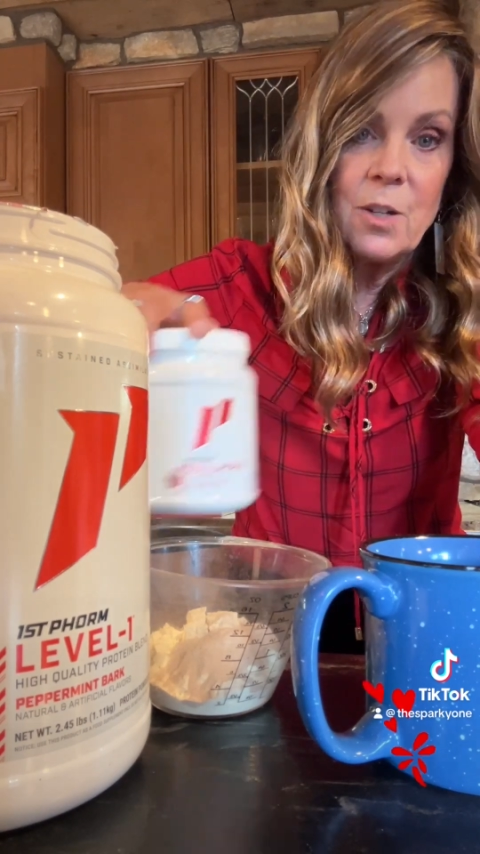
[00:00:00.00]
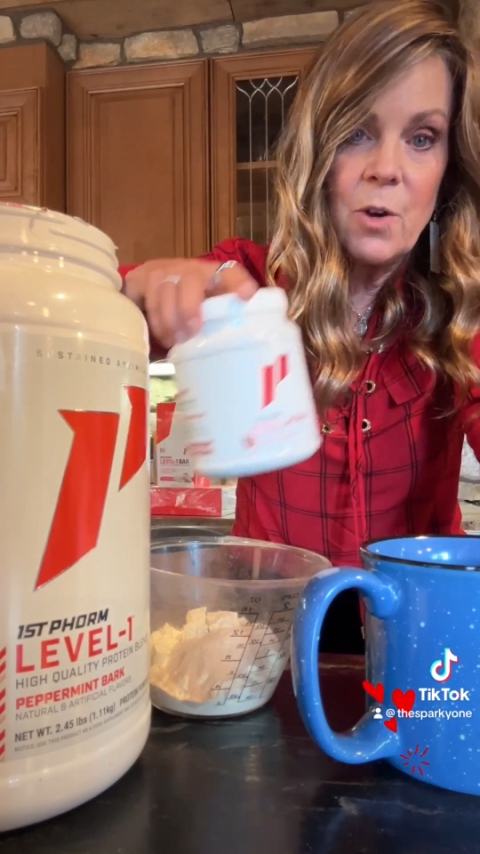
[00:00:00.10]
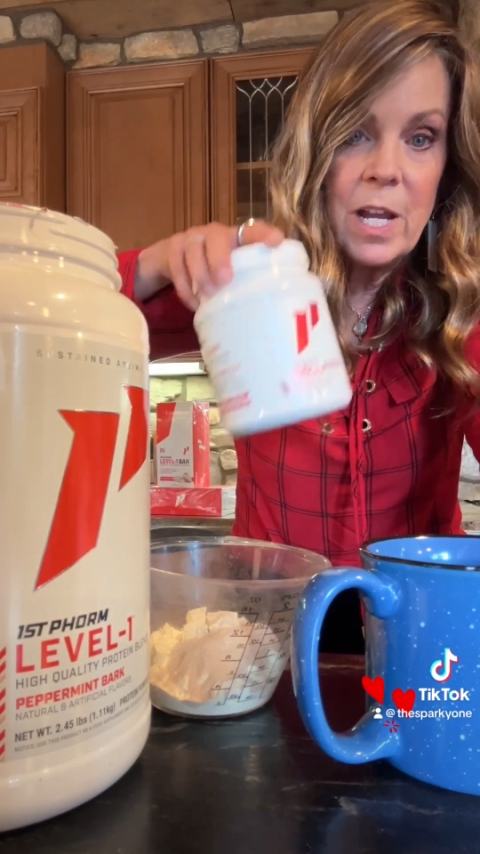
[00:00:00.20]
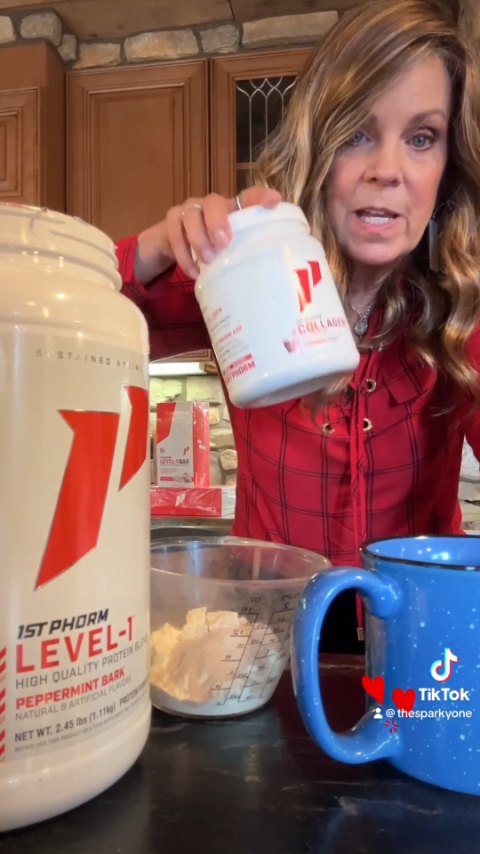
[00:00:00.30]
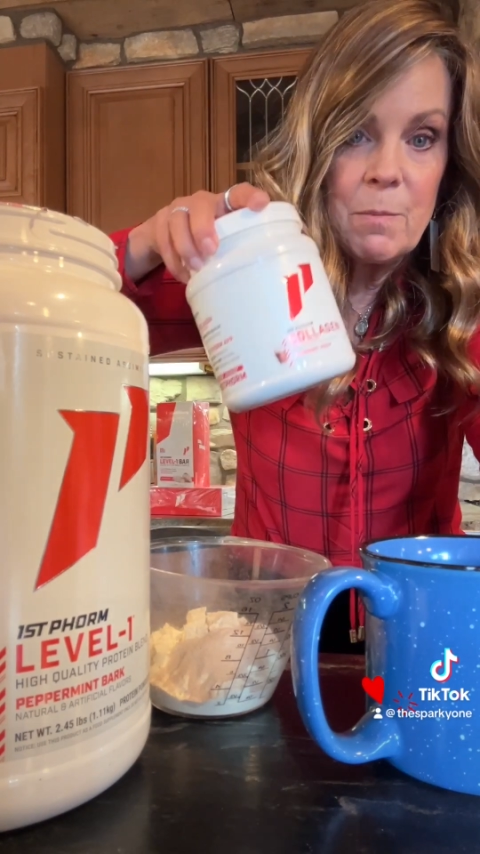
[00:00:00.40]

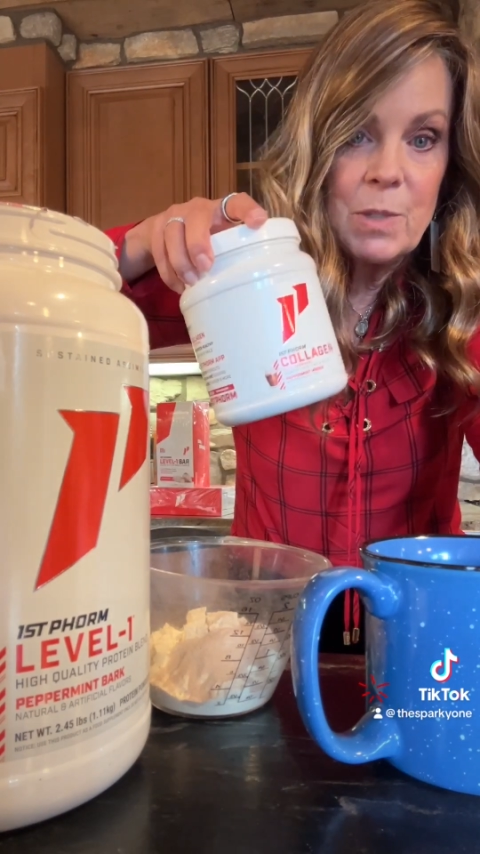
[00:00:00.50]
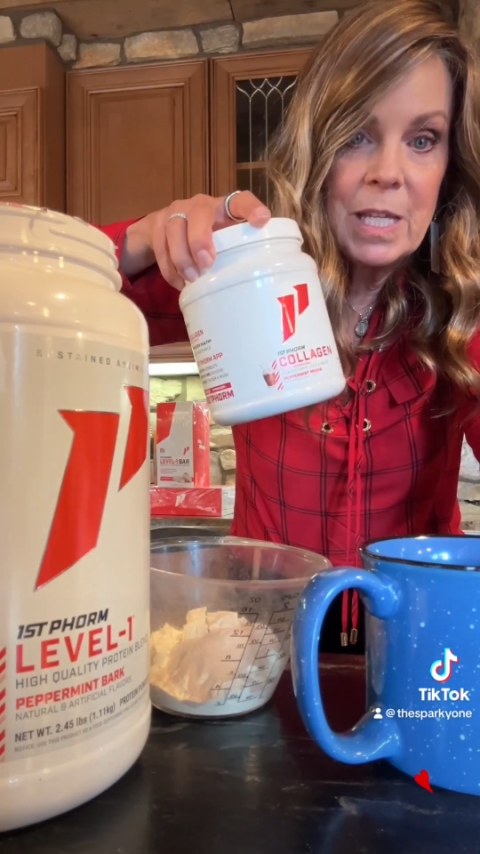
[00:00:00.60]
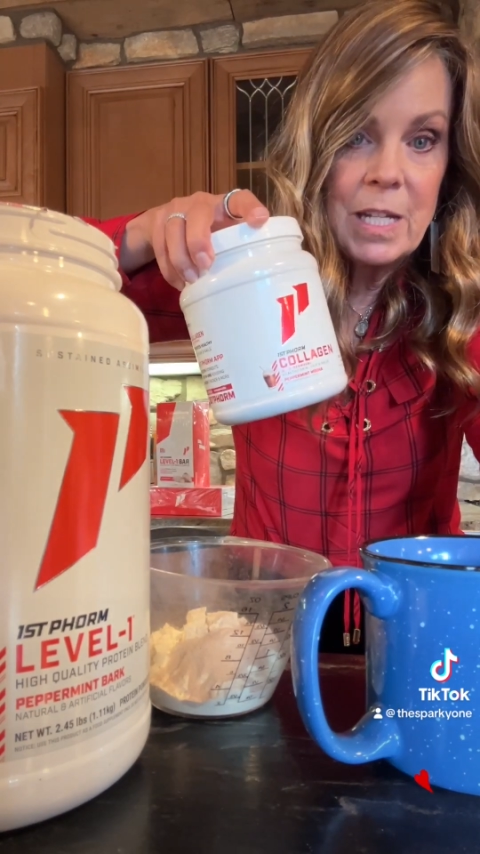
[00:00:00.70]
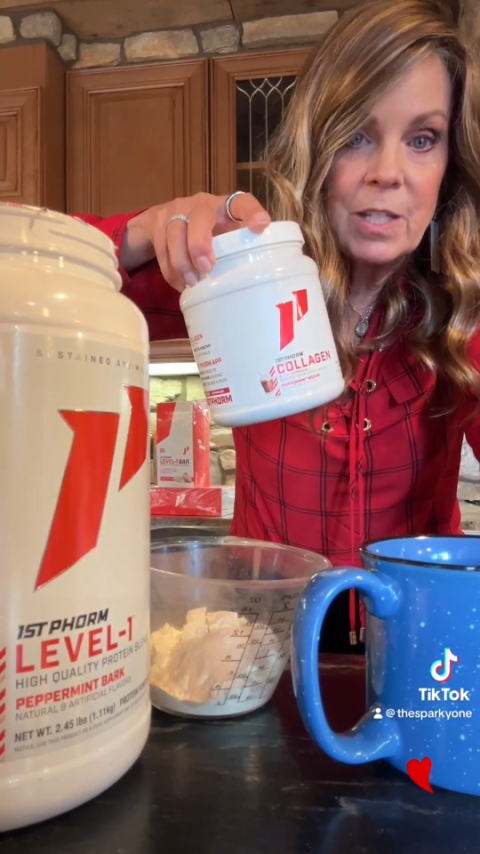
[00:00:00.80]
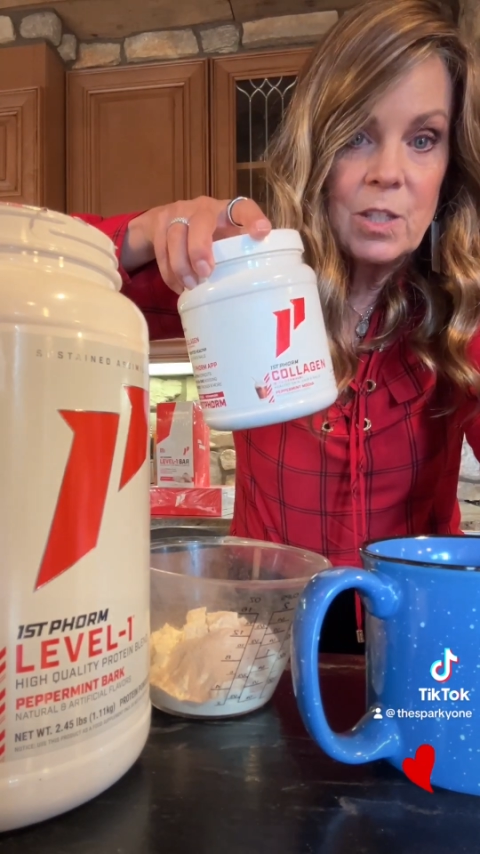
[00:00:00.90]
grams
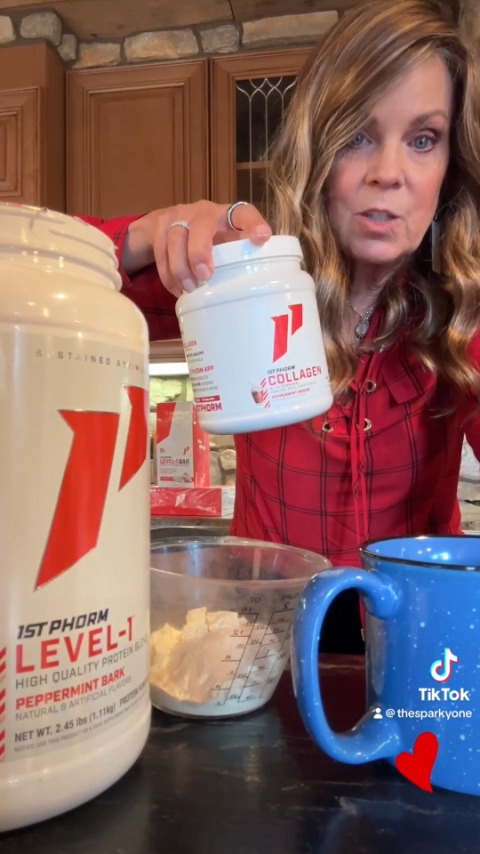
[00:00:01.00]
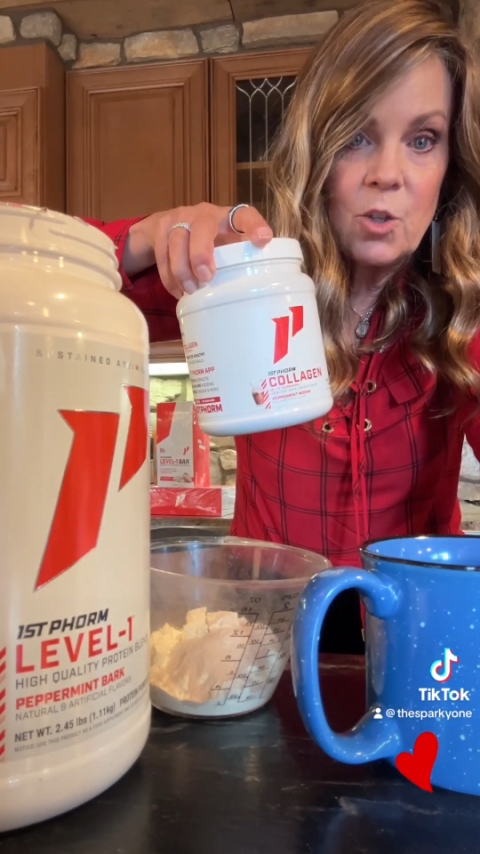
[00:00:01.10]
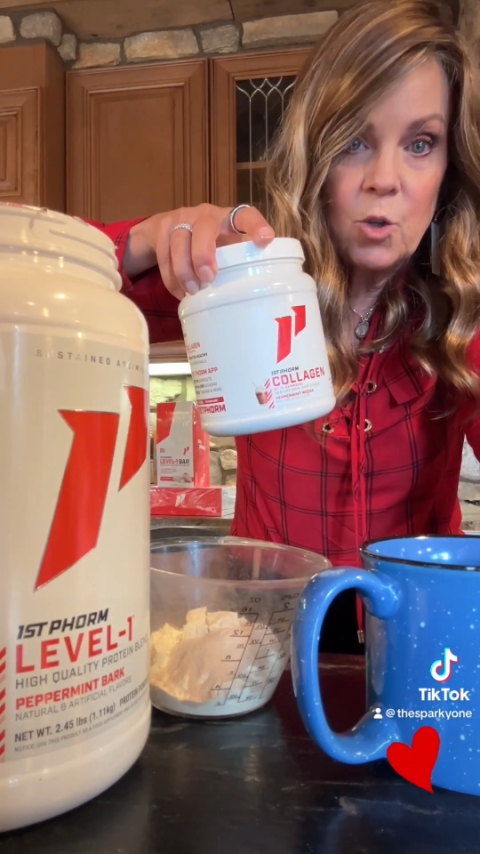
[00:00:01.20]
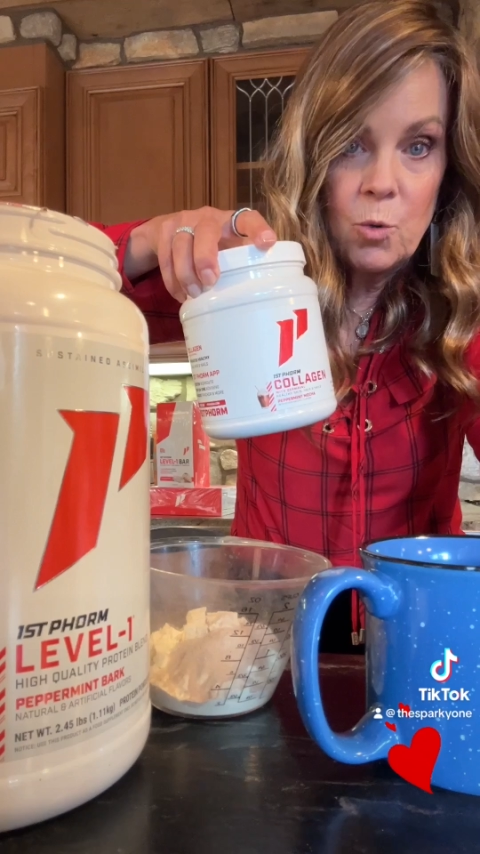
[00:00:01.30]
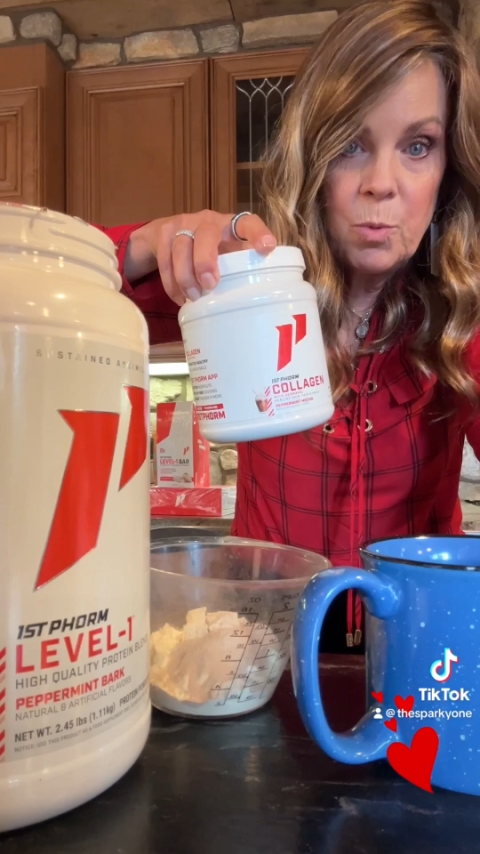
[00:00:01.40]
in a
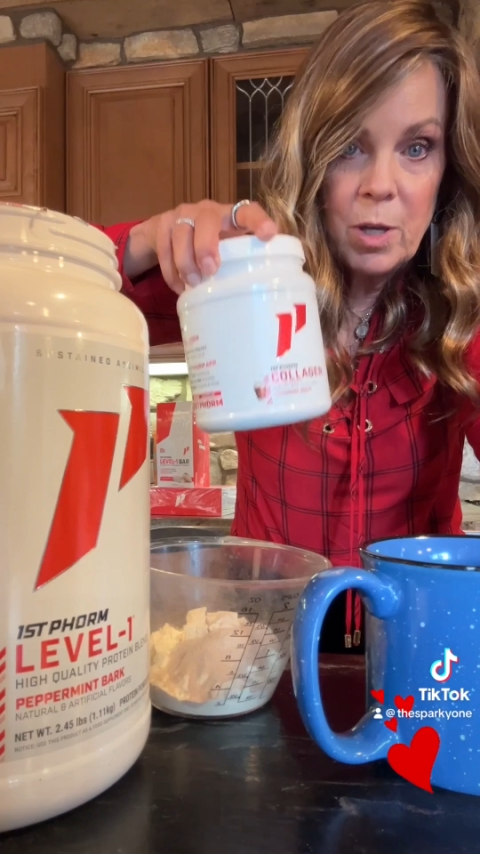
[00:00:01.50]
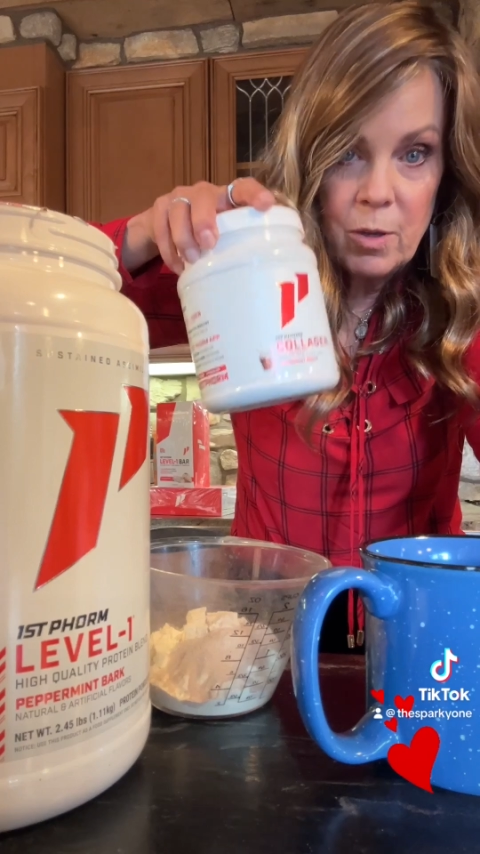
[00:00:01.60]
scoop.